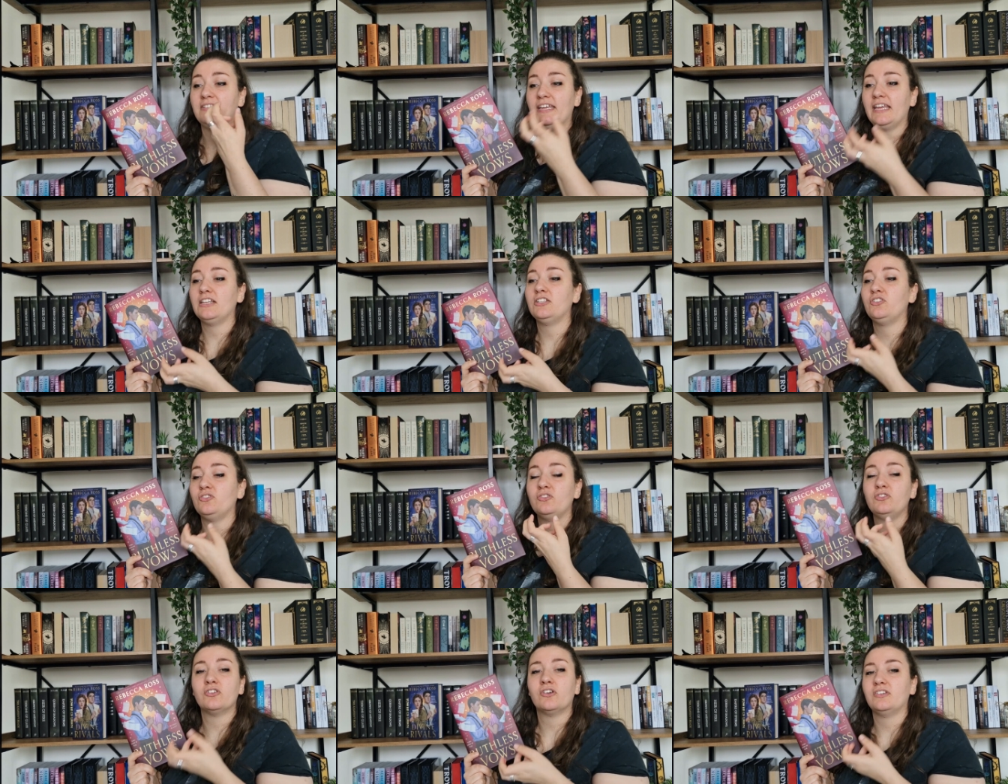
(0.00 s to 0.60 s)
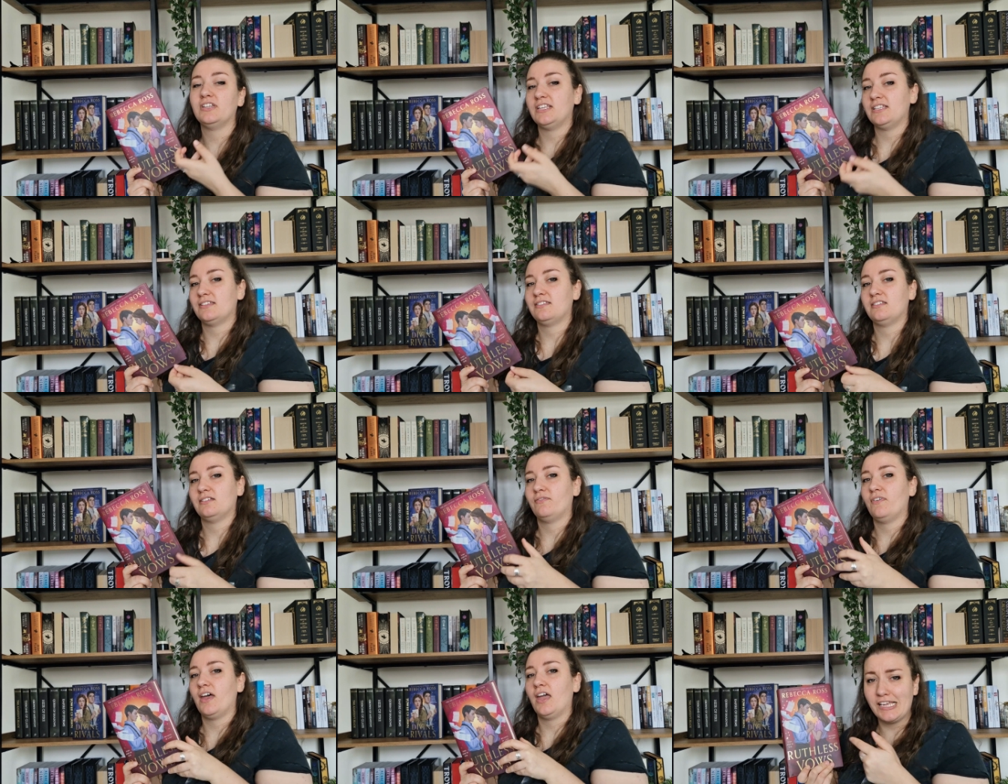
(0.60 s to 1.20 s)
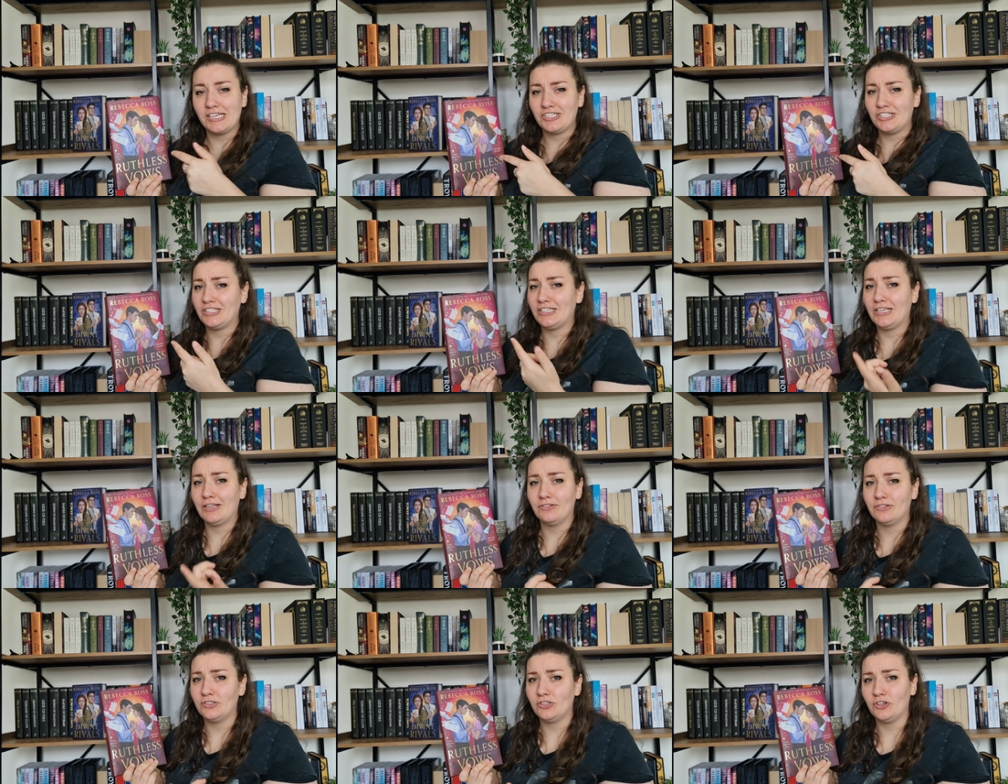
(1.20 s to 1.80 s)
They do not need to survive. Yes, she
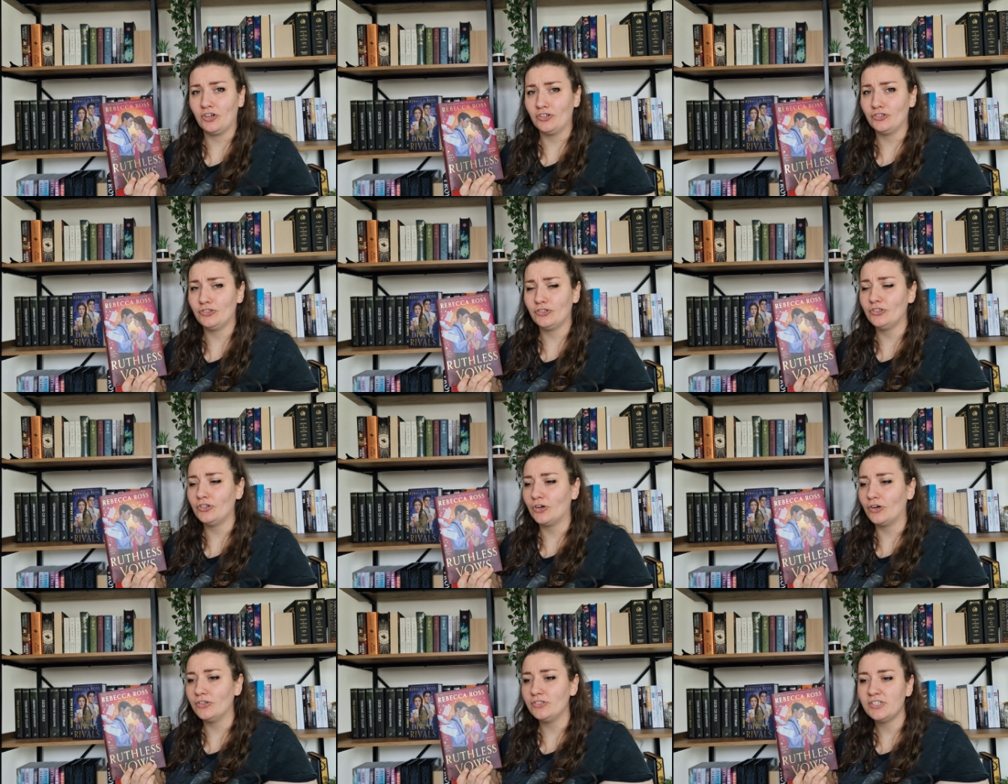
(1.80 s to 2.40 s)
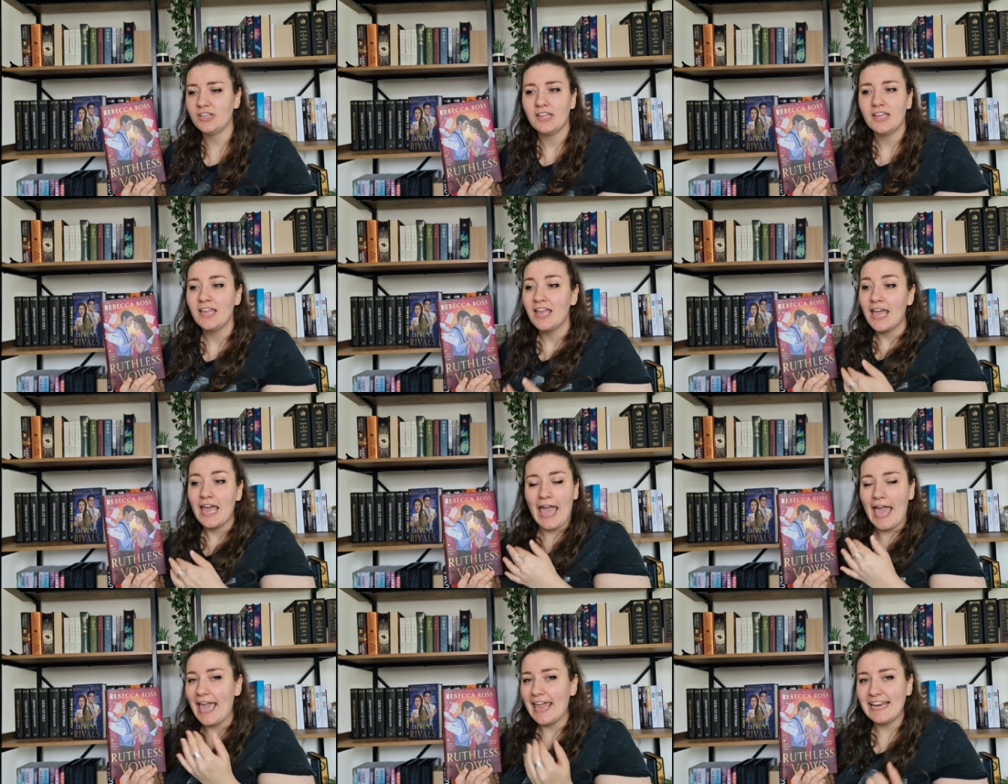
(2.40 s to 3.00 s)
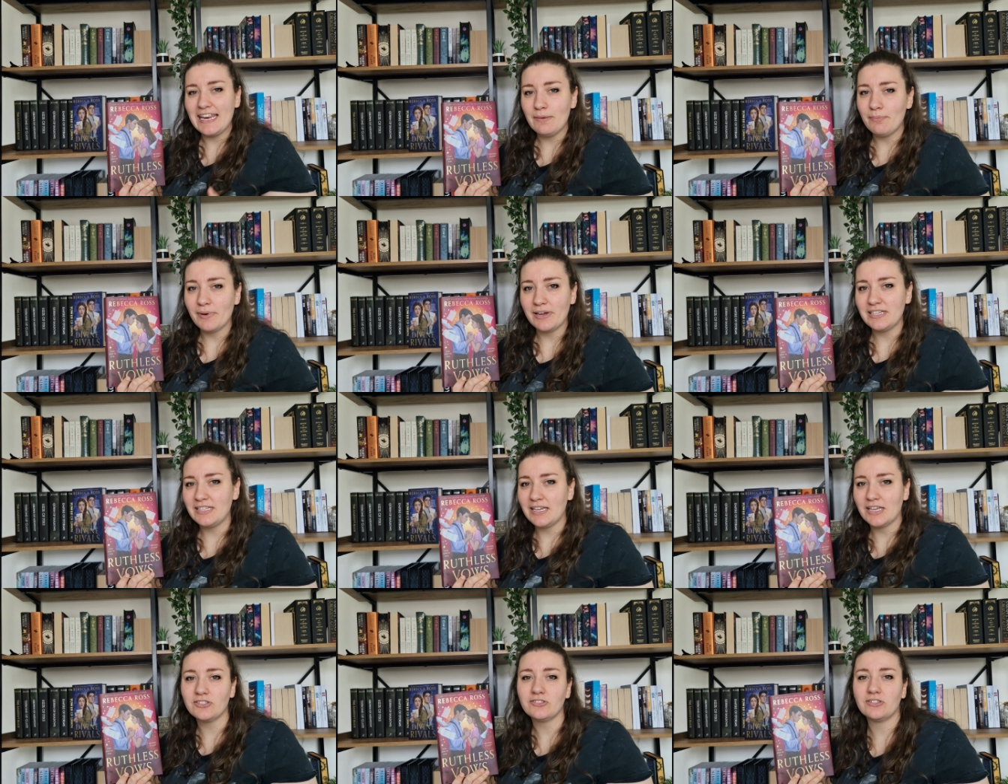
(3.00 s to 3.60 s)
killed the, the god,
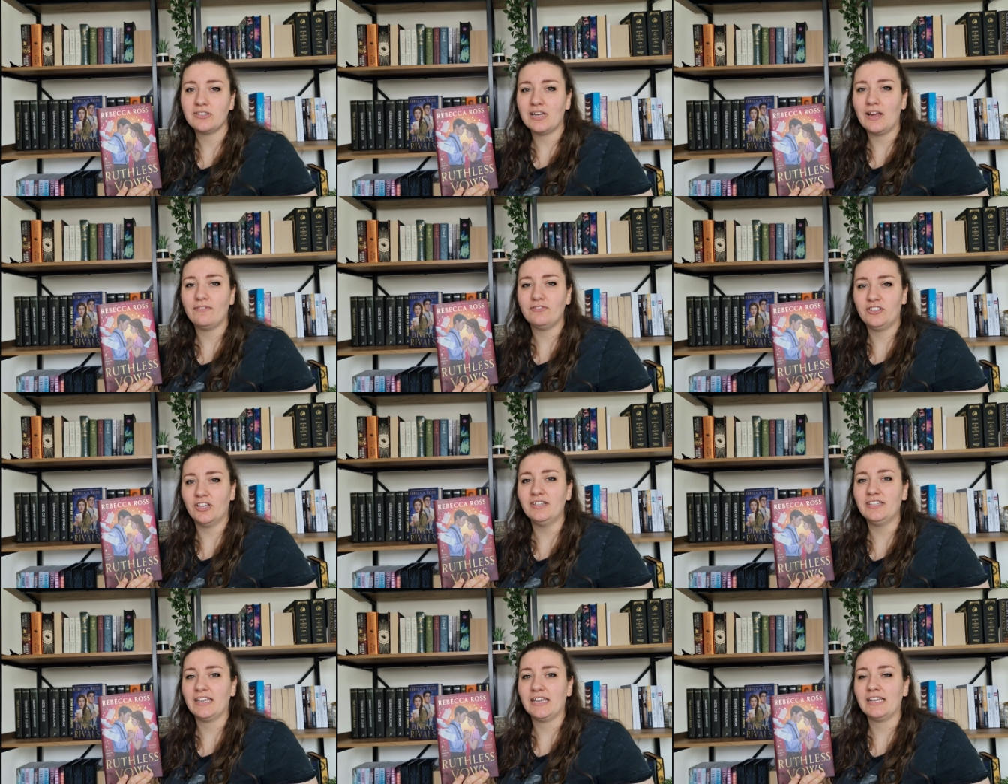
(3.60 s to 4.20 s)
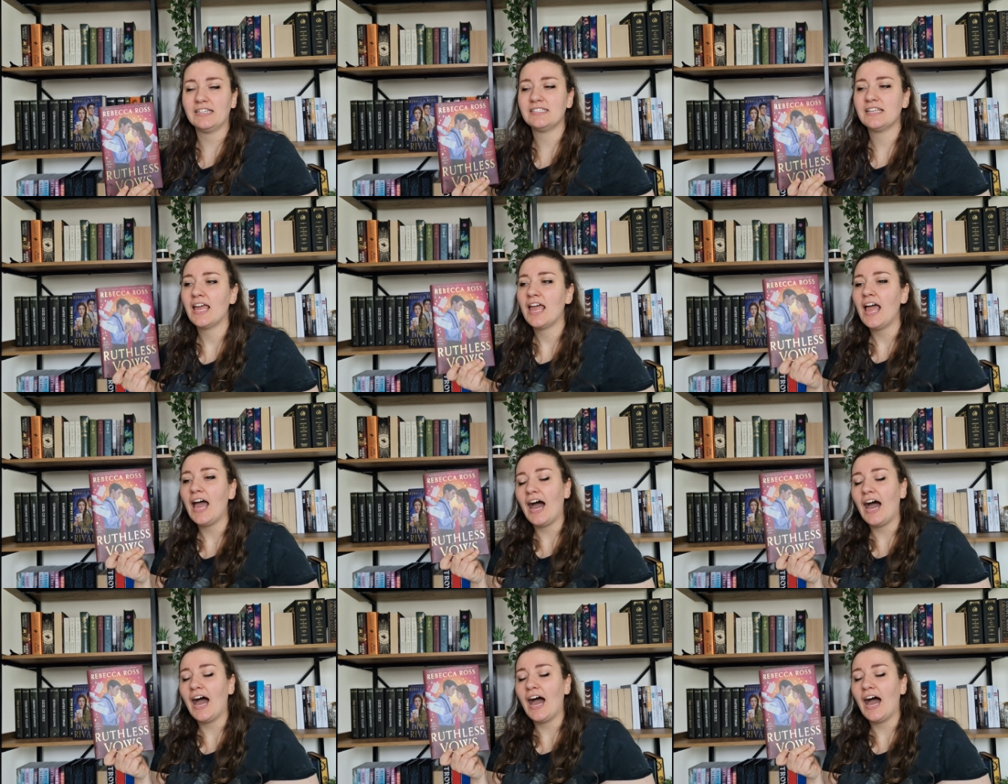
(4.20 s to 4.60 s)
Anybody else could have done it.